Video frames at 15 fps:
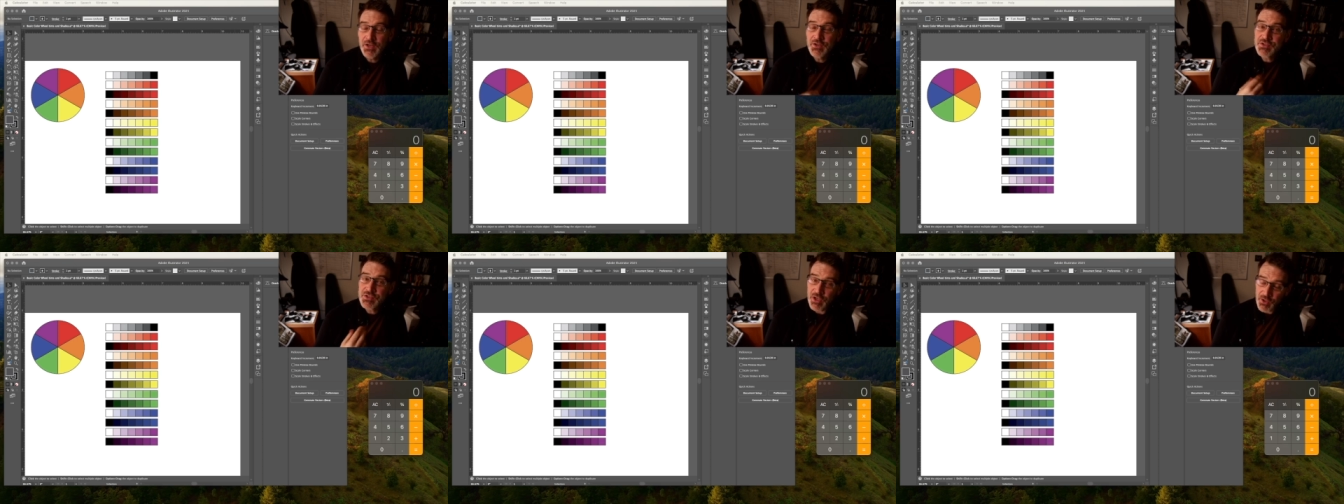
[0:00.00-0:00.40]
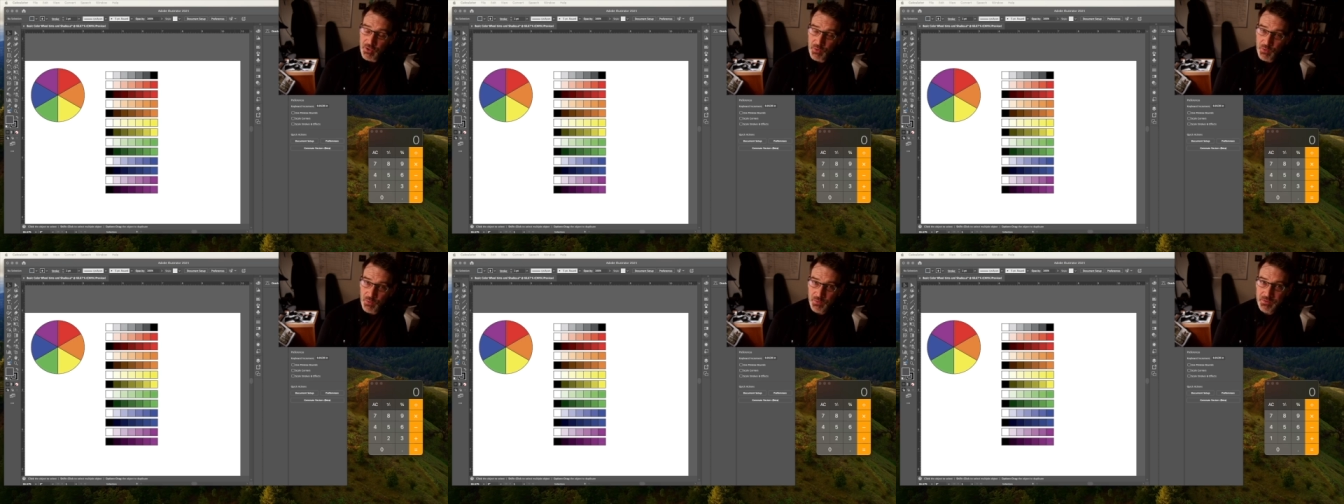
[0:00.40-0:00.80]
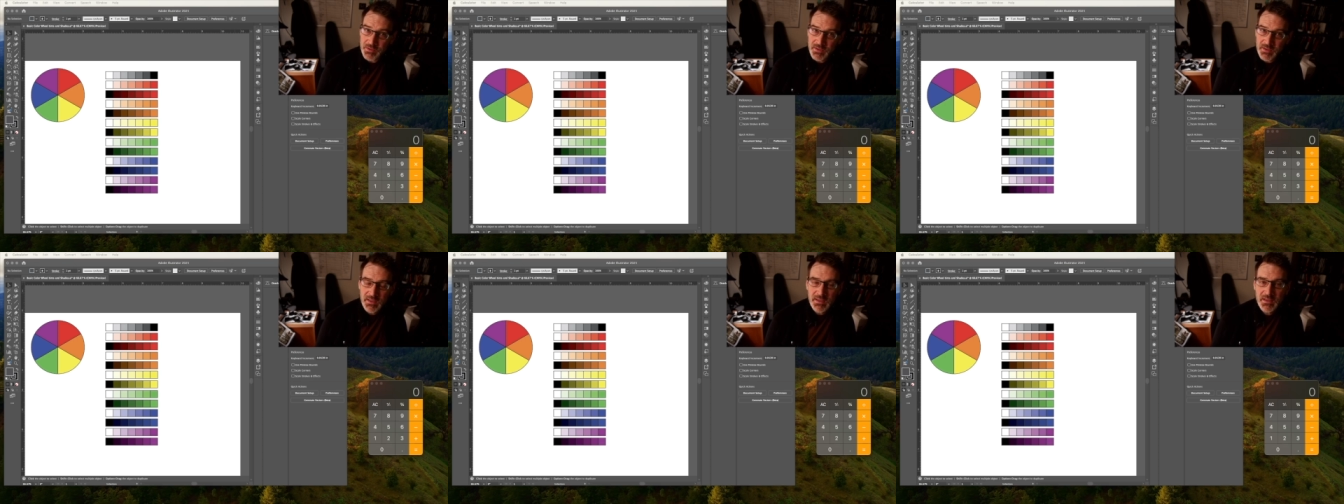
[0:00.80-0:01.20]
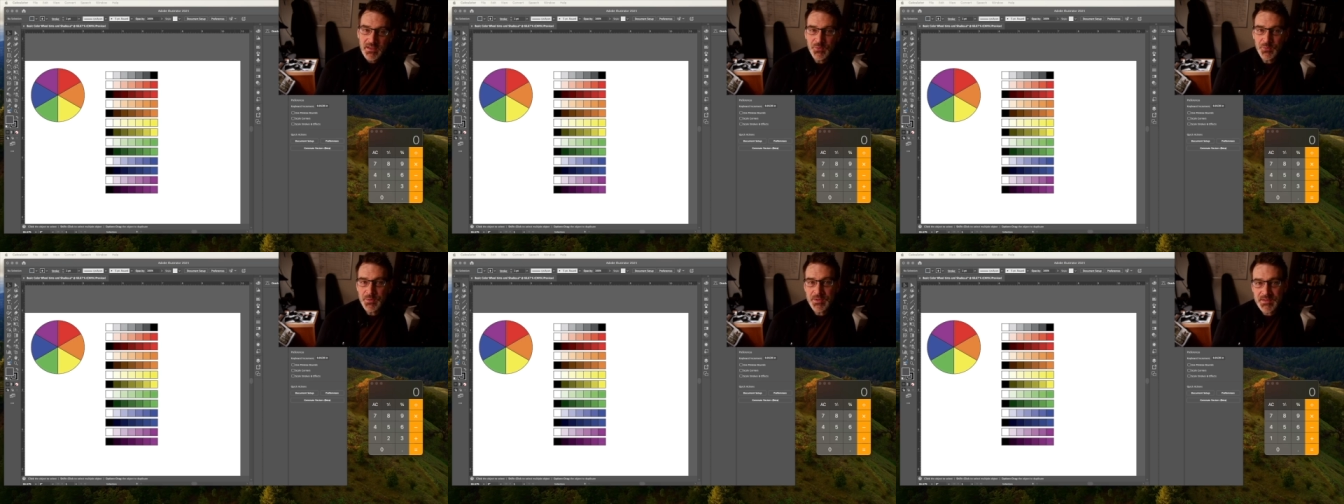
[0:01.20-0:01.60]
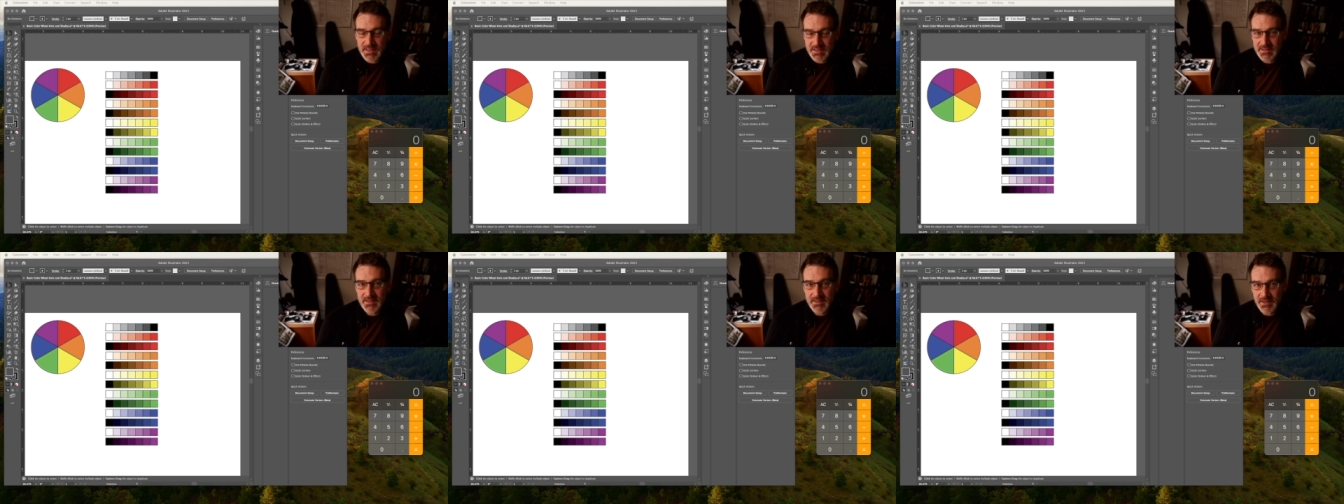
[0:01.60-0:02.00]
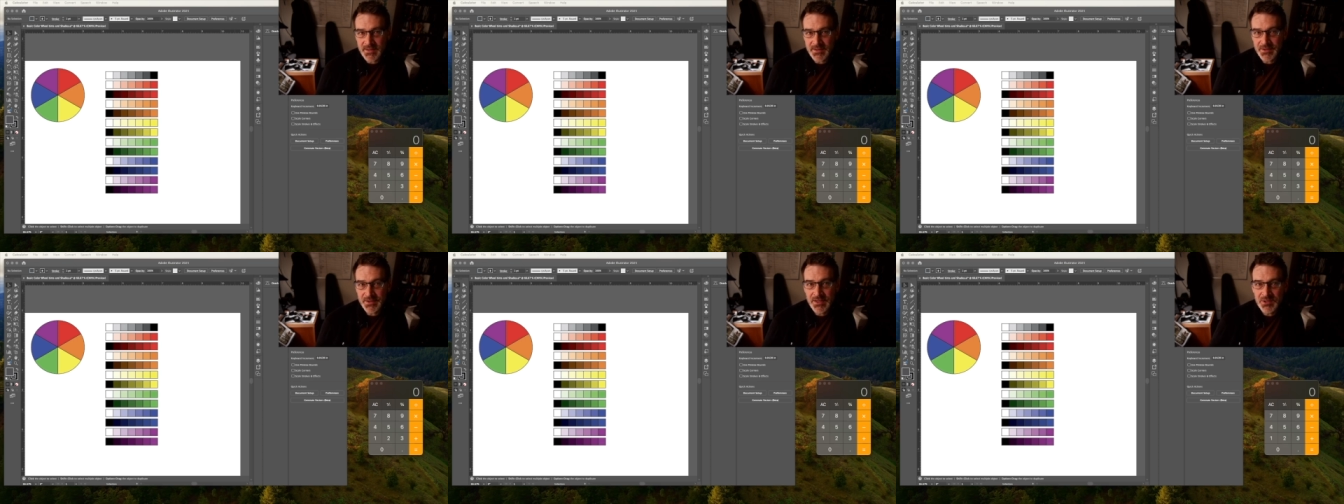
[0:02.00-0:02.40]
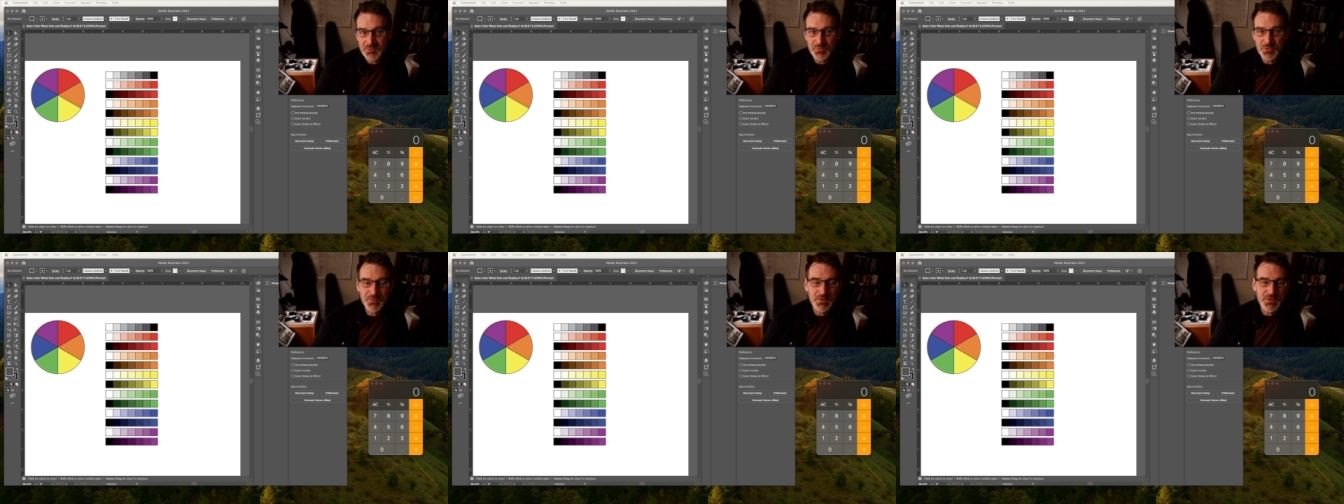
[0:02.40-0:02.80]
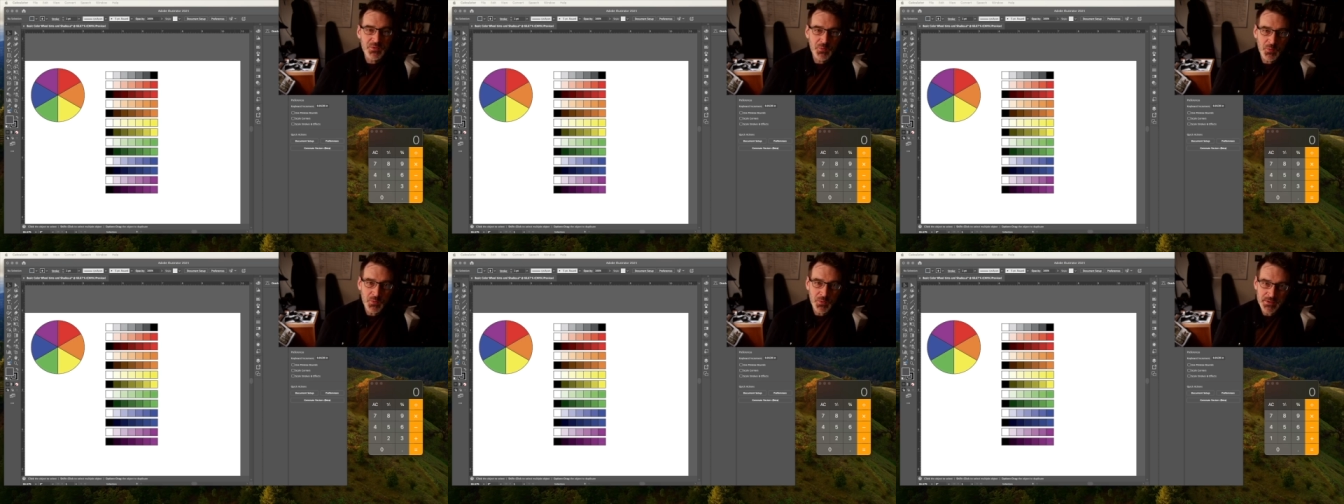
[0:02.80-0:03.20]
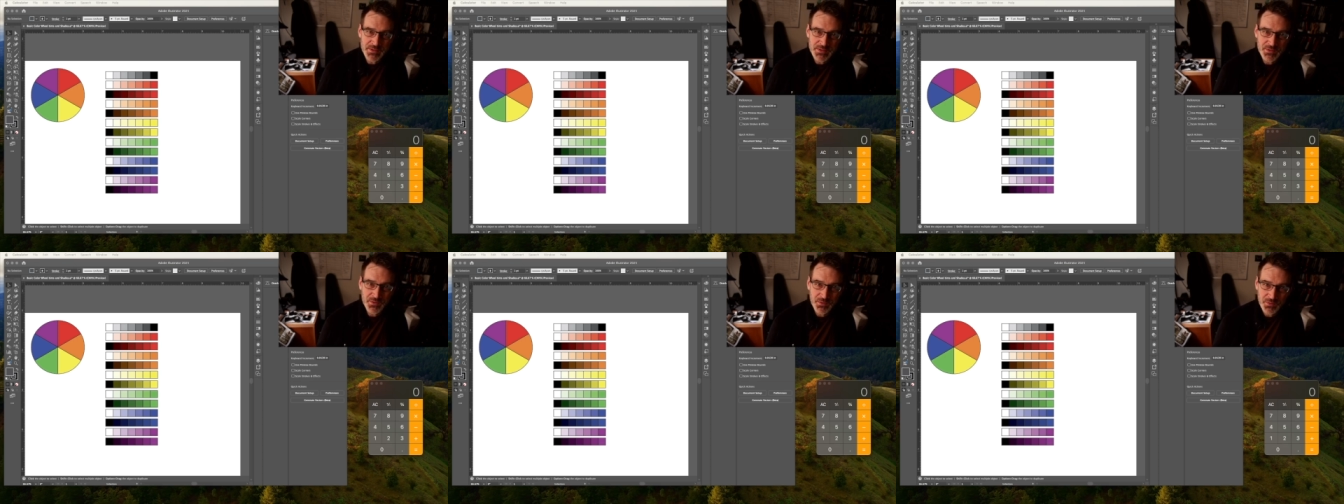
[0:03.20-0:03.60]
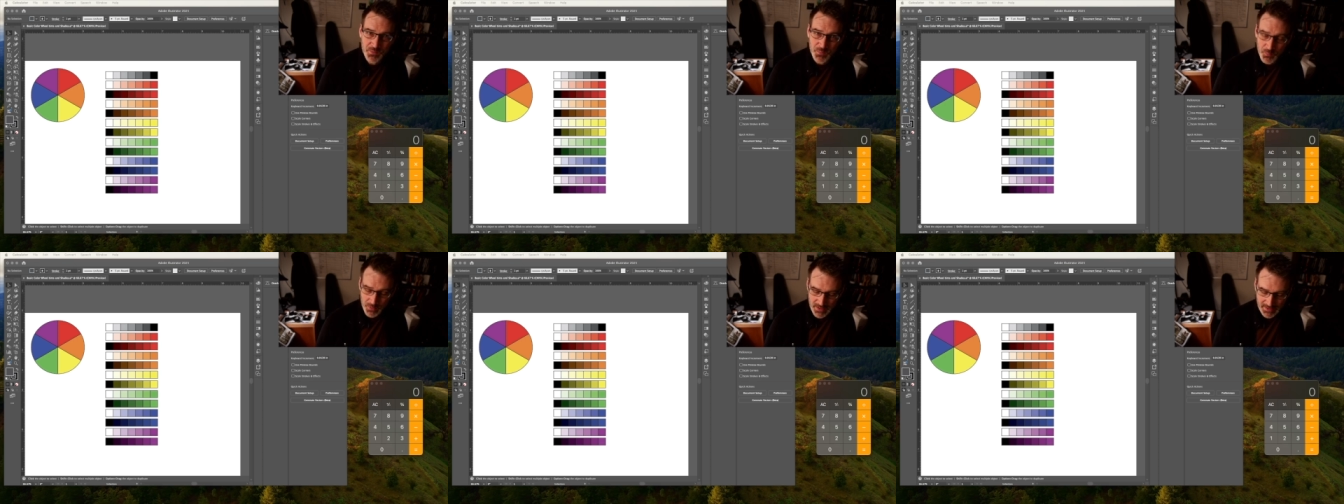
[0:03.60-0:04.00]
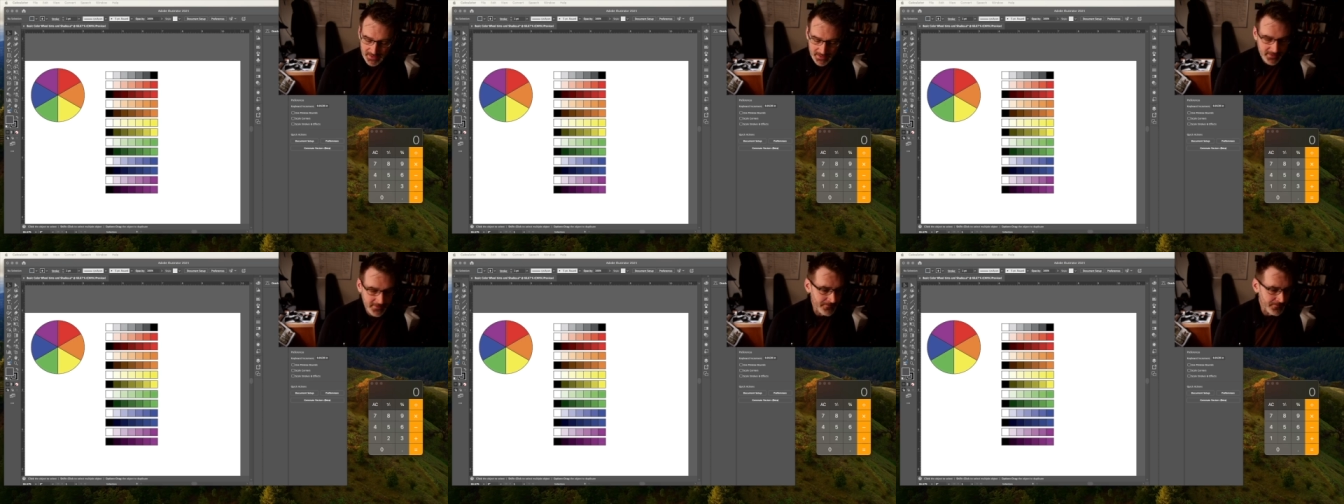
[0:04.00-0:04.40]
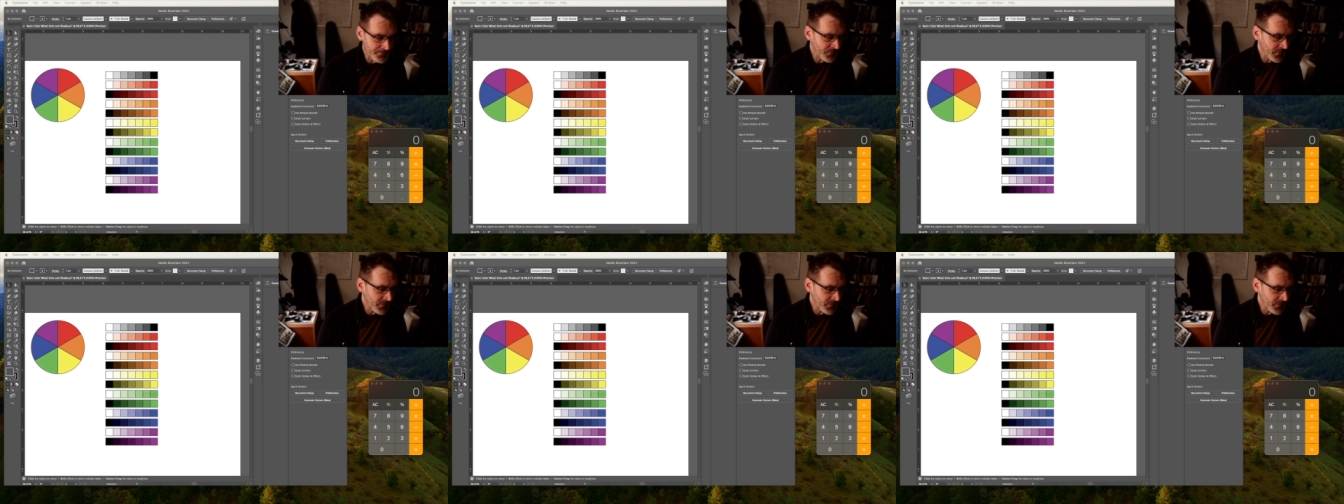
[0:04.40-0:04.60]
A tone is when you take a color and move it towards gray.